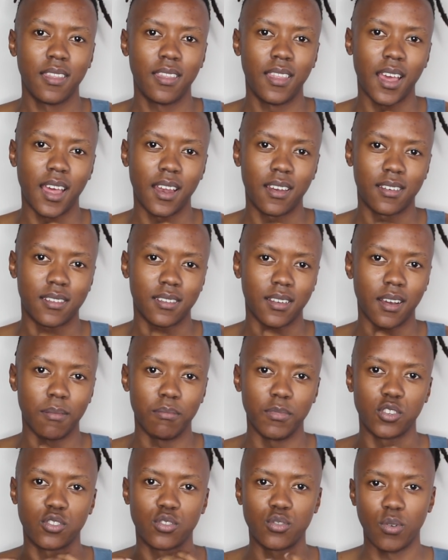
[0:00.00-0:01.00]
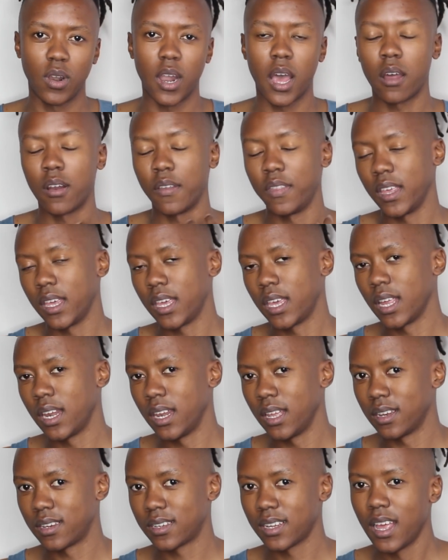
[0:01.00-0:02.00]
that is too loud and they
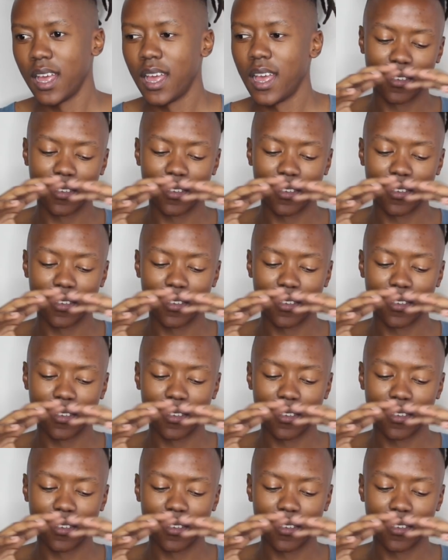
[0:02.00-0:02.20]
kill it.